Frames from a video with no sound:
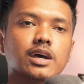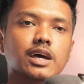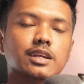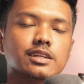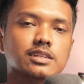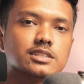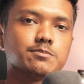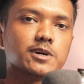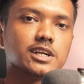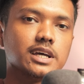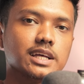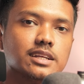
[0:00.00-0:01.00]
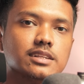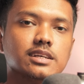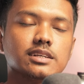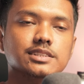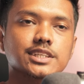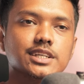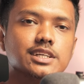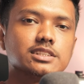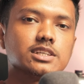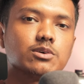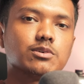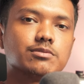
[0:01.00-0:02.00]
And in this part, I added the cheering
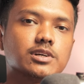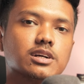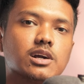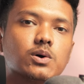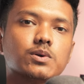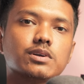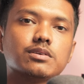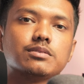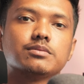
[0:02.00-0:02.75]
sound of the crowd.